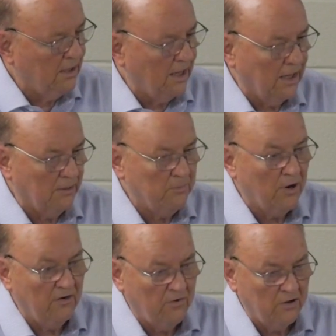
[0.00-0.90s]
and
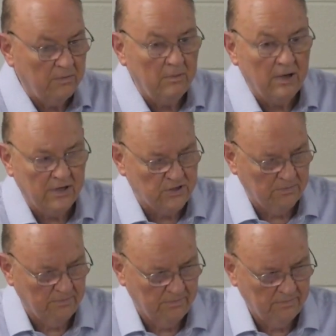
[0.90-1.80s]
pray for them and bless
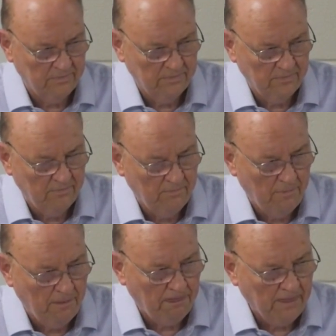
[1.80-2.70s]
them.
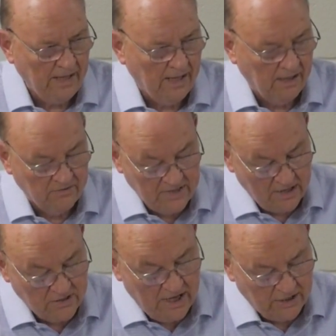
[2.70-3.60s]
And it
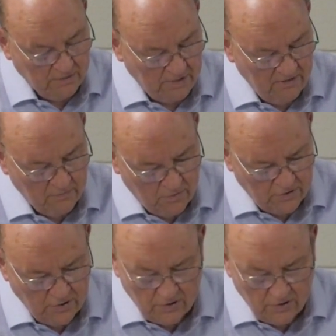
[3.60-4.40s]
sounds like to me, from what you're